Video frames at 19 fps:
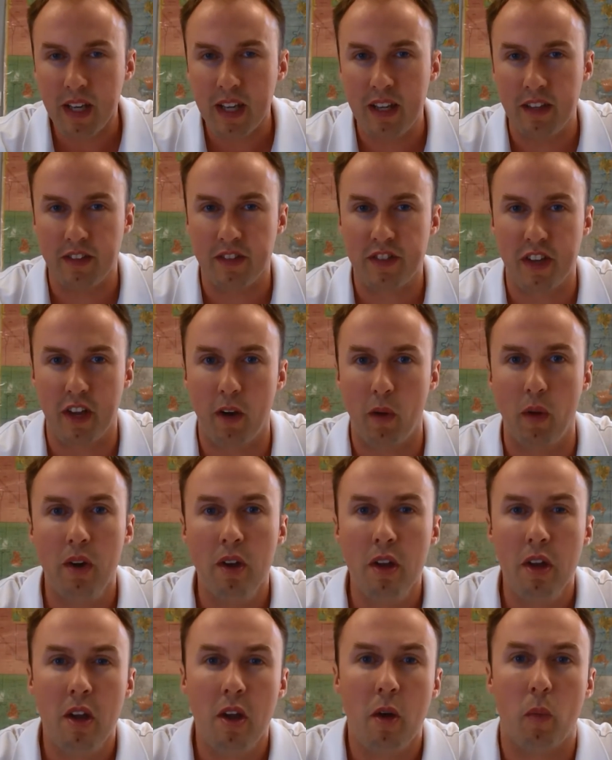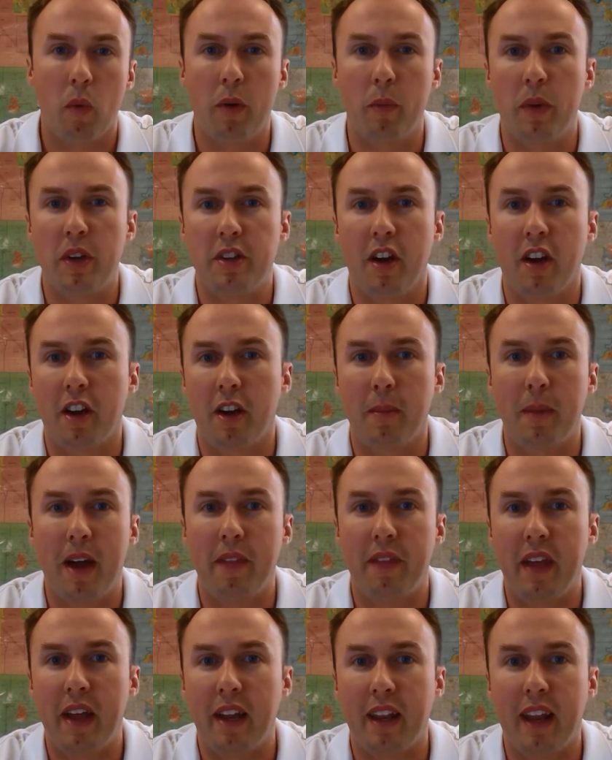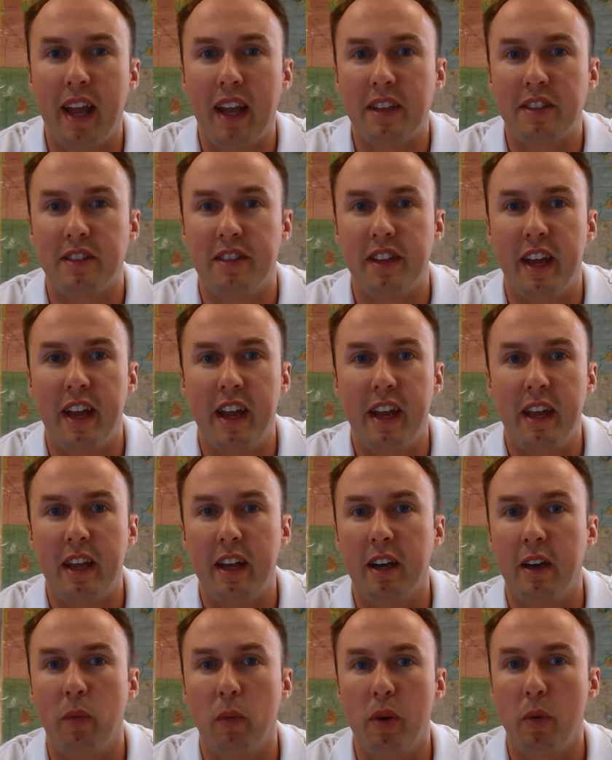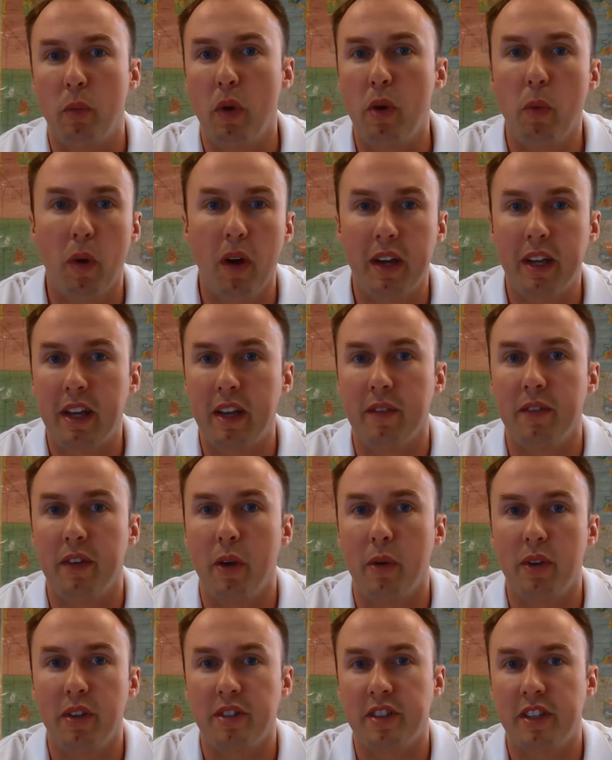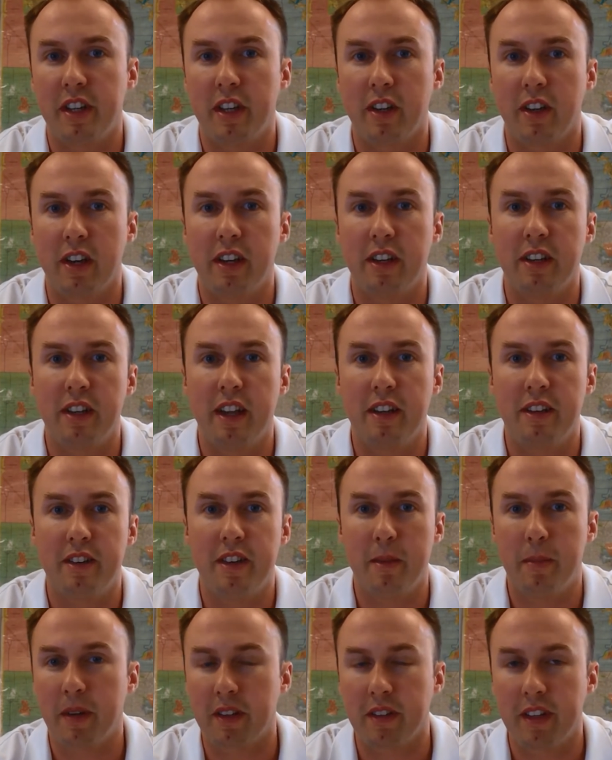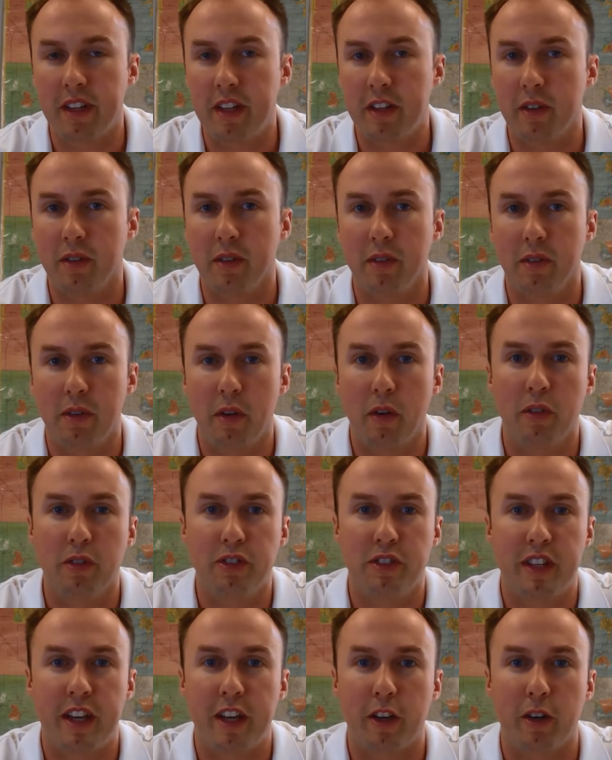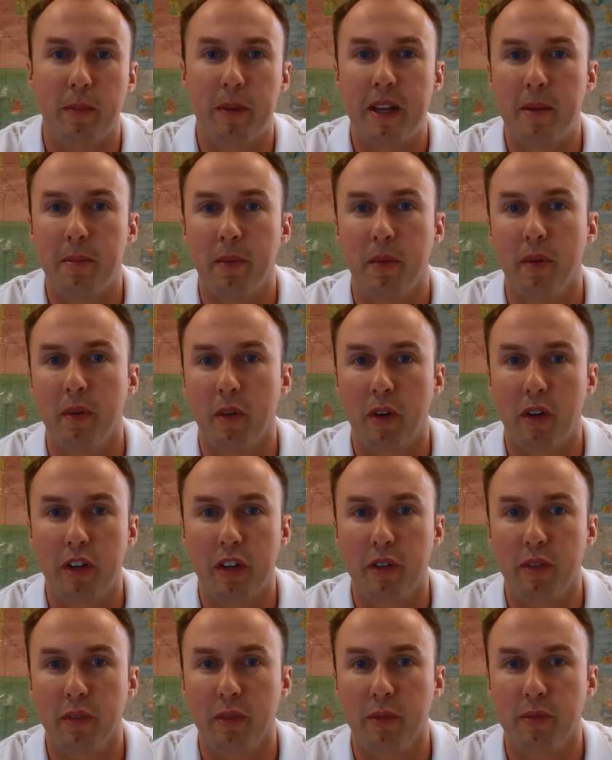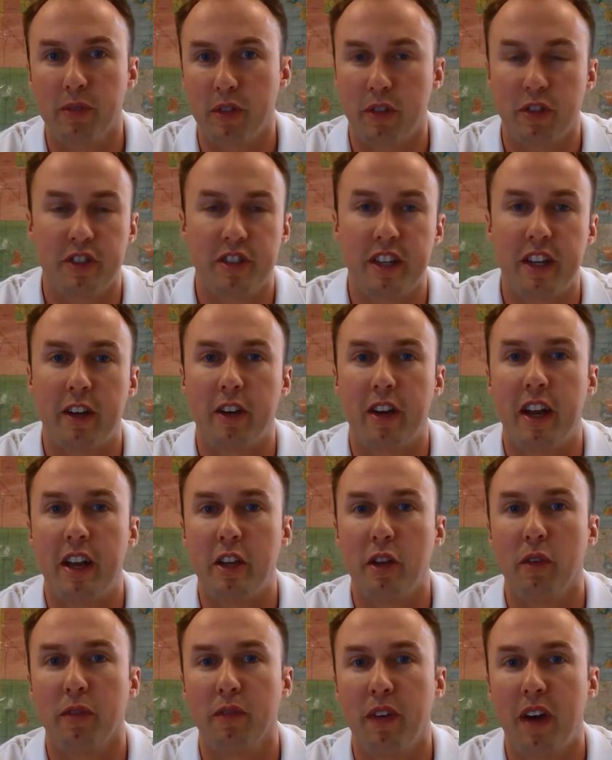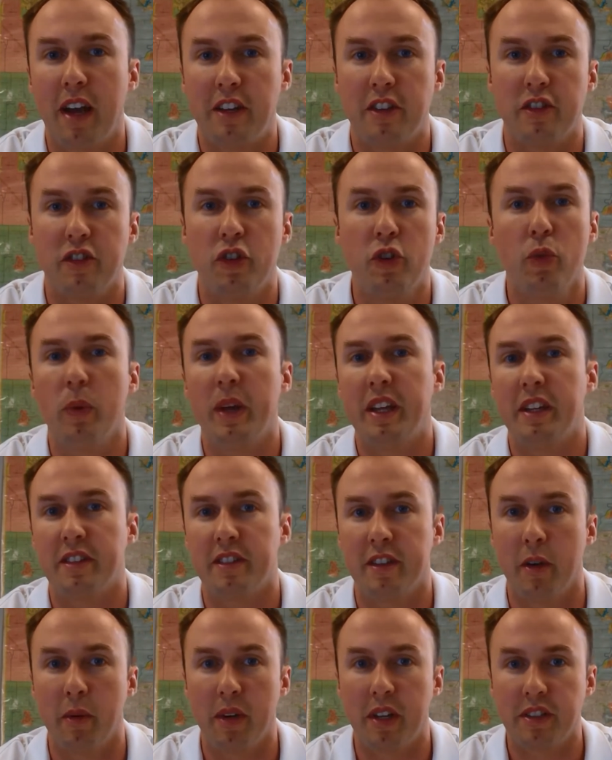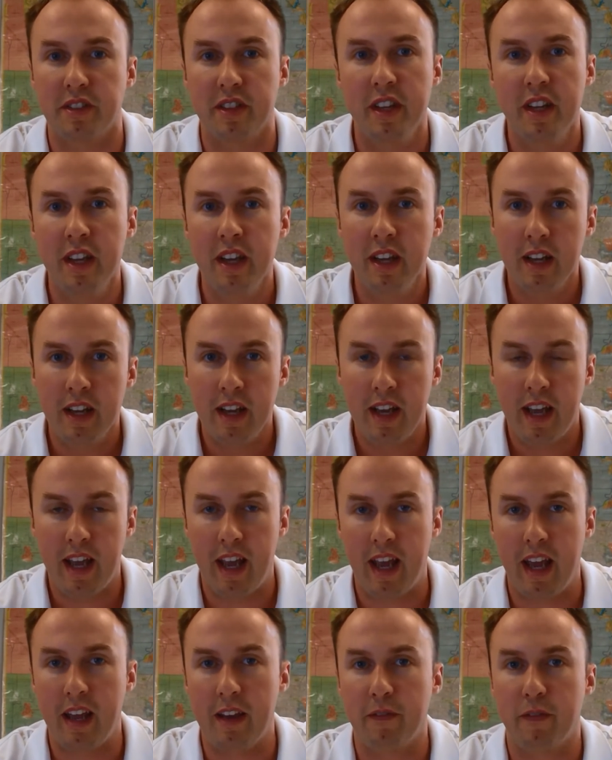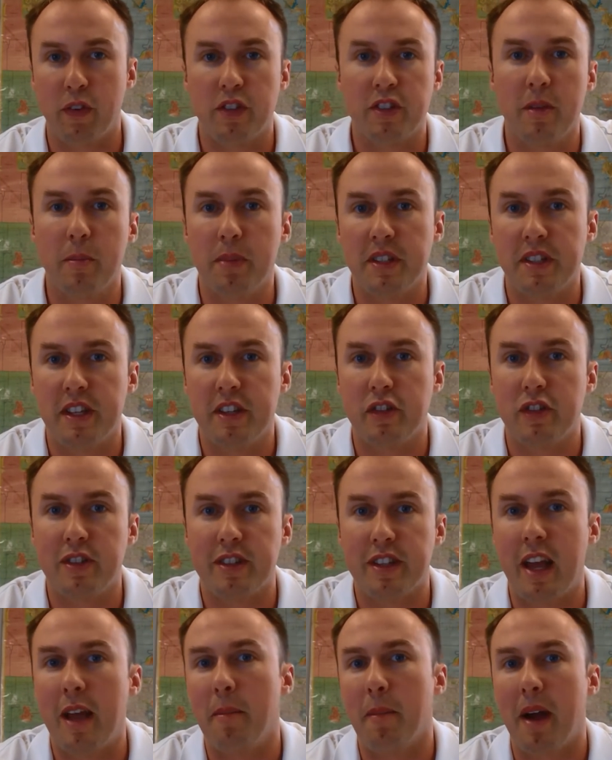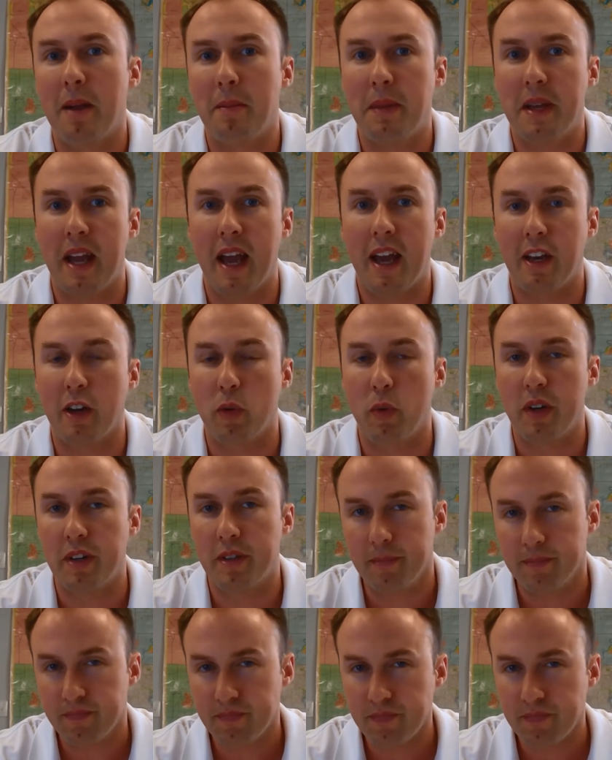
And so when we talk about that last day, uh, we, we want to give notice here, and, and typically you'll, you'll hear people or you'll search the internet, you'll find two weeks notice. And for some positions, that might be adequate.